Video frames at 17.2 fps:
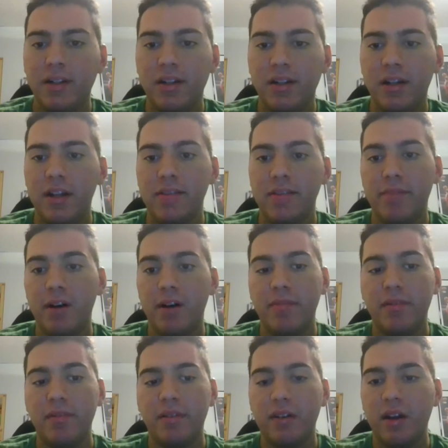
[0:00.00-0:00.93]
it's a
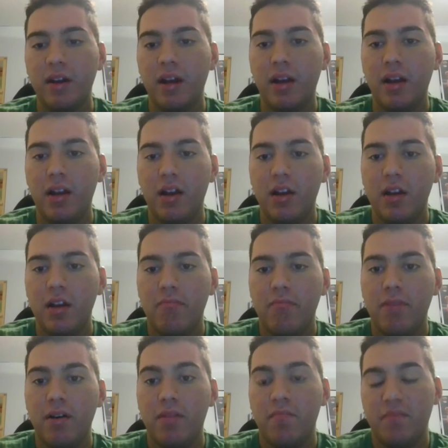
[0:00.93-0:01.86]
bummer.
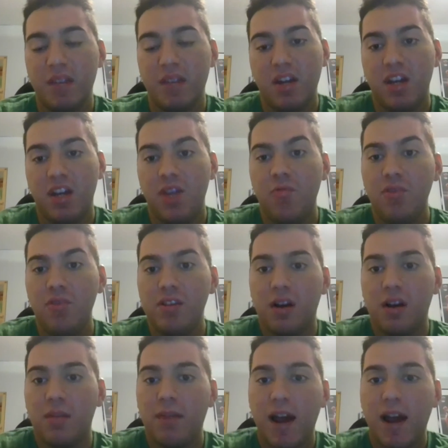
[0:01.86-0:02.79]
But it wasn't
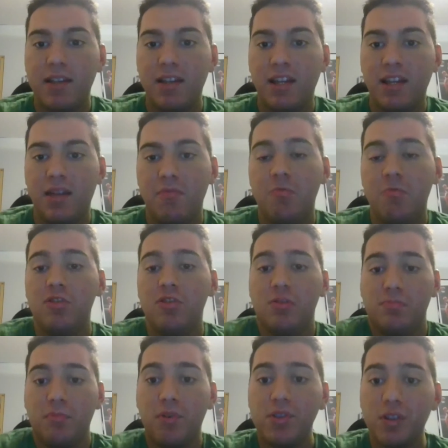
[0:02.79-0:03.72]
our passing game. It was just
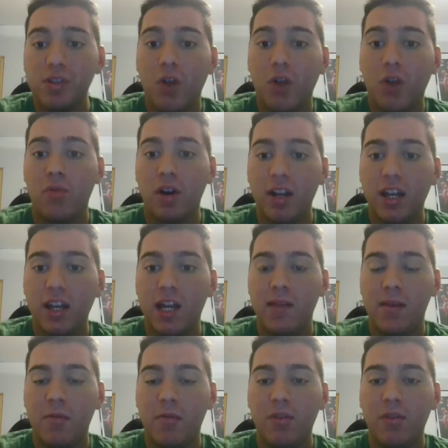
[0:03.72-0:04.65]
mostly our running game
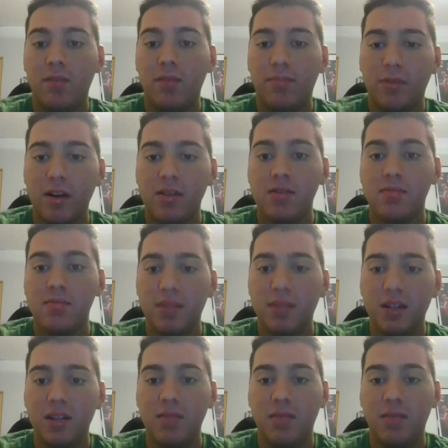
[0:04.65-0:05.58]
that really impressed
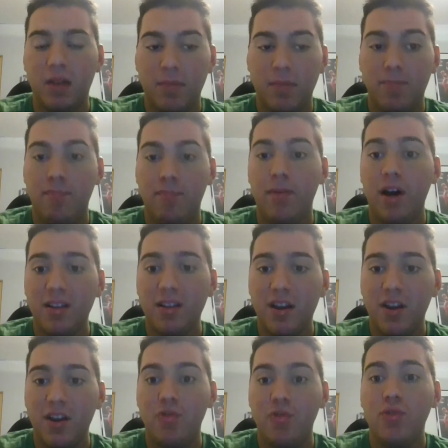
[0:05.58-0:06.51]
me. But
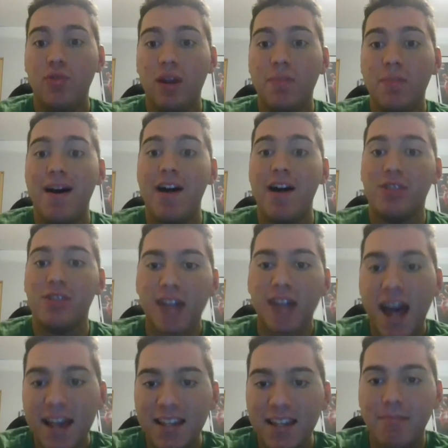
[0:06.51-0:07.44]
we do get Myles
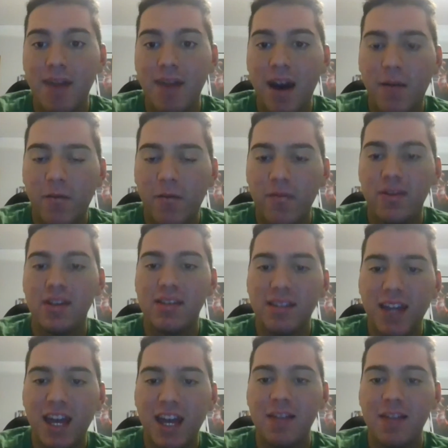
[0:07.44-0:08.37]
Gaskin back for this
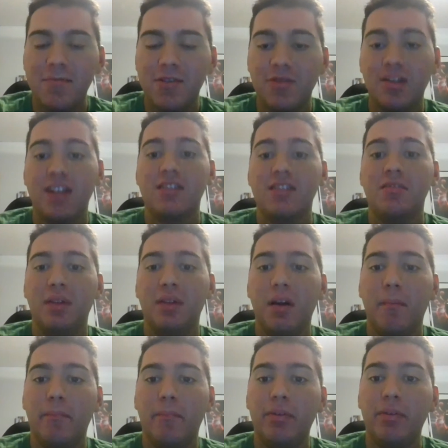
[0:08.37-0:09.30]
game, so that's going to be a
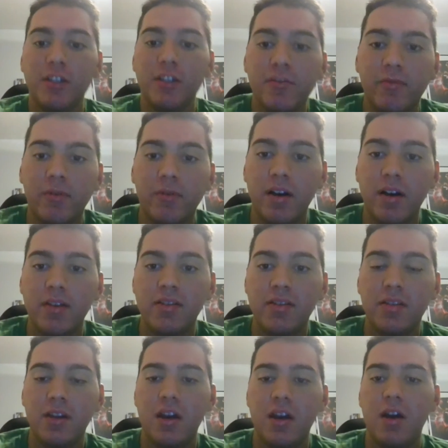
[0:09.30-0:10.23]
plus for
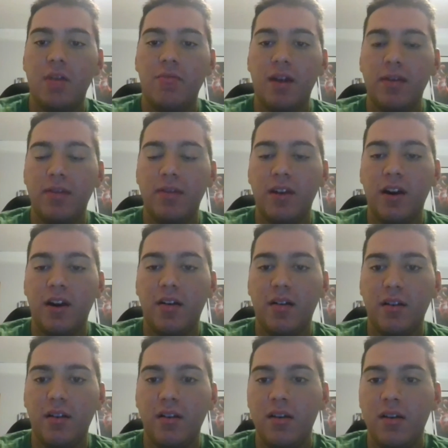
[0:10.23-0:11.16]
us right there.
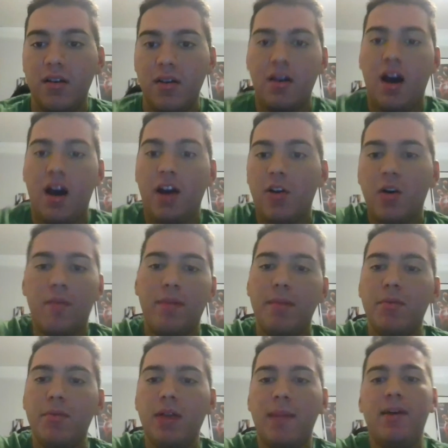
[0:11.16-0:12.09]
I know
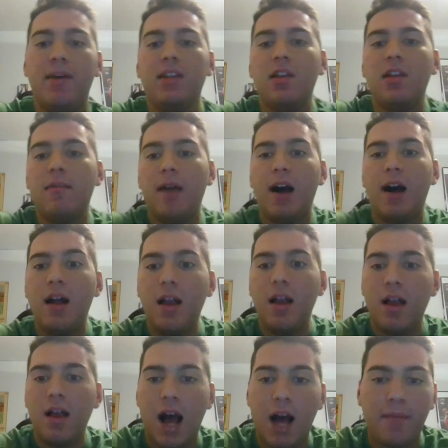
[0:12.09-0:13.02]
people that picked up
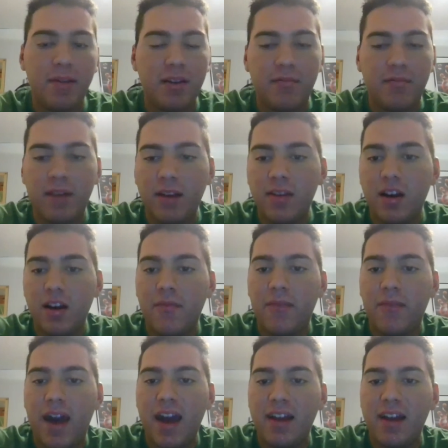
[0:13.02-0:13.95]
Ahmed right there in
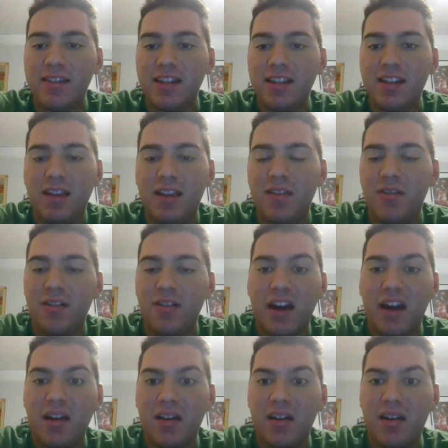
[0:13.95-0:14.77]
fantasy, and they're like,